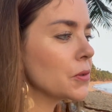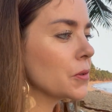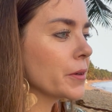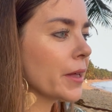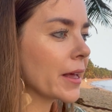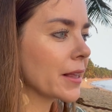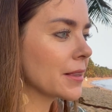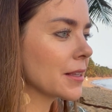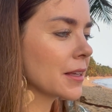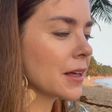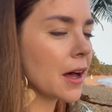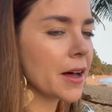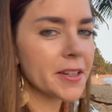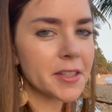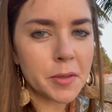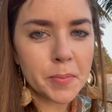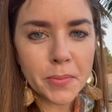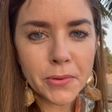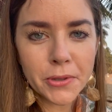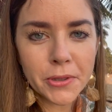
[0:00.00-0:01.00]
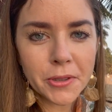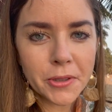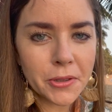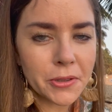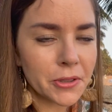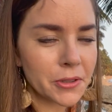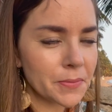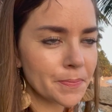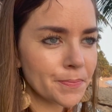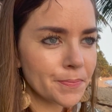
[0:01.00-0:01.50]
like, the gospel or
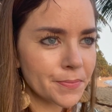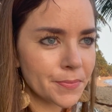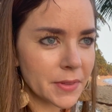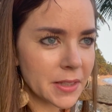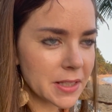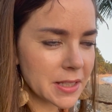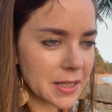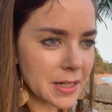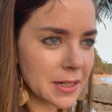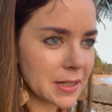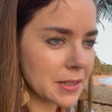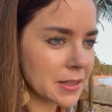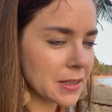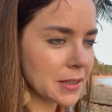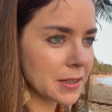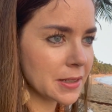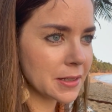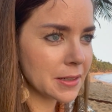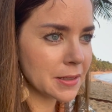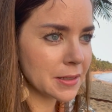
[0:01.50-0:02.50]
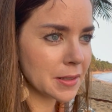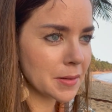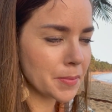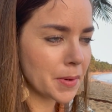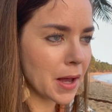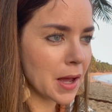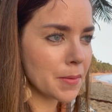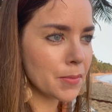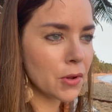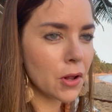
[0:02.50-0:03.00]
listening to the
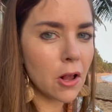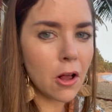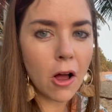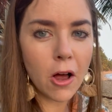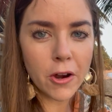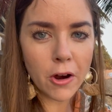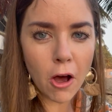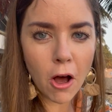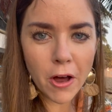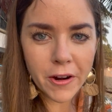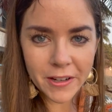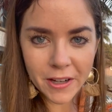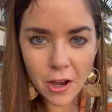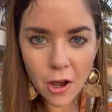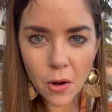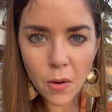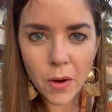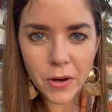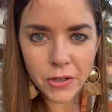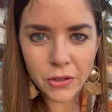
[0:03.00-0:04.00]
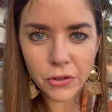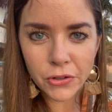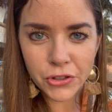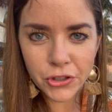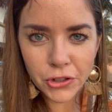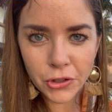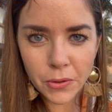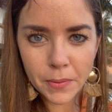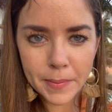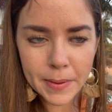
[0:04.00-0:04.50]
Bible on audio on
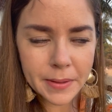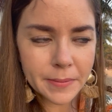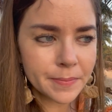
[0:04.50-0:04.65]
YouTube.